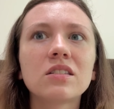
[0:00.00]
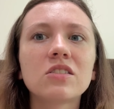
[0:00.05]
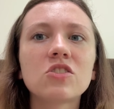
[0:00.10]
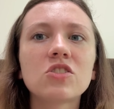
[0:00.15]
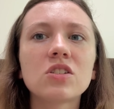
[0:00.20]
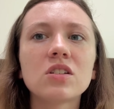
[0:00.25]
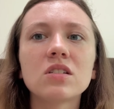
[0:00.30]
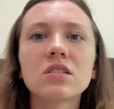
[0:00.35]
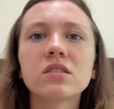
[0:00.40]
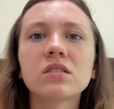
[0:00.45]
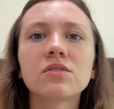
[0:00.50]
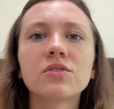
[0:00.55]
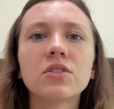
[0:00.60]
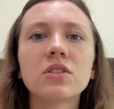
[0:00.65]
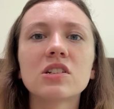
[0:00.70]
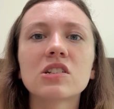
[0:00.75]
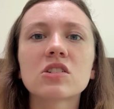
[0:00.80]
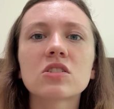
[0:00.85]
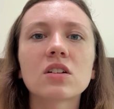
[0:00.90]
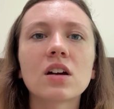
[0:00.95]
she's
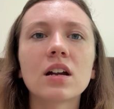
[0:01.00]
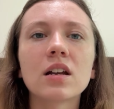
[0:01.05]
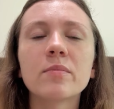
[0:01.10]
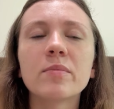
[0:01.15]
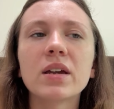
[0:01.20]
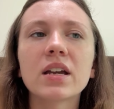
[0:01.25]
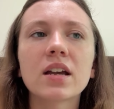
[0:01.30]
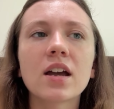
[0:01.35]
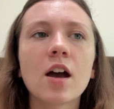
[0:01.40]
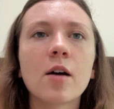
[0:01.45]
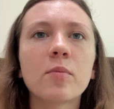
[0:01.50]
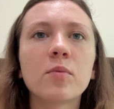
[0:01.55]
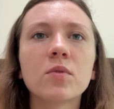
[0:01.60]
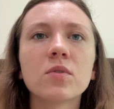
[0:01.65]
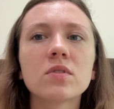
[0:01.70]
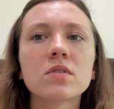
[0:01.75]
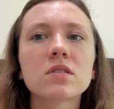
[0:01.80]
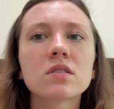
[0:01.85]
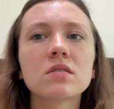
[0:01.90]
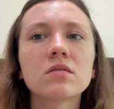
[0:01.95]
literally just trying to pick
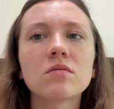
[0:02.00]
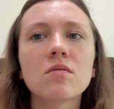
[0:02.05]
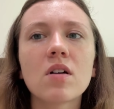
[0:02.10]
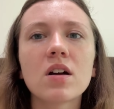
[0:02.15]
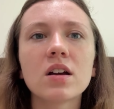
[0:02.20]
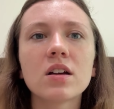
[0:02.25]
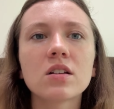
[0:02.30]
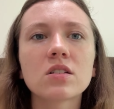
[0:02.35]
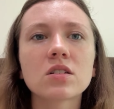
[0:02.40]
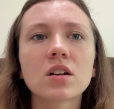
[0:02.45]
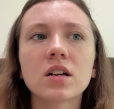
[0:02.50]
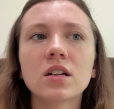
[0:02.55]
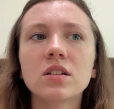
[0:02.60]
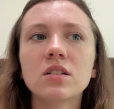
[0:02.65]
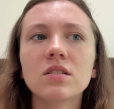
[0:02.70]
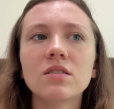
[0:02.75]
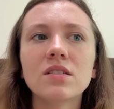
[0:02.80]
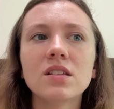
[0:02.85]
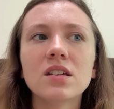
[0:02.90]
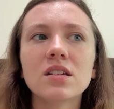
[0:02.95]
apples. Why are you trying to
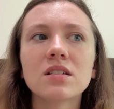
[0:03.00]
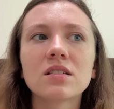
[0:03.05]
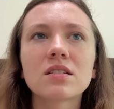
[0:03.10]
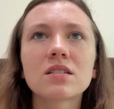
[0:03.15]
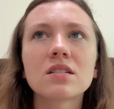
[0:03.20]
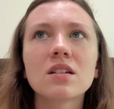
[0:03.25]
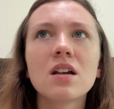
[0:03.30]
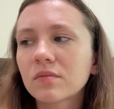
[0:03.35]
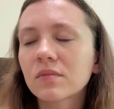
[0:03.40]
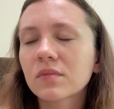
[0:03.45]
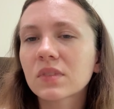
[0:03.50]
do this?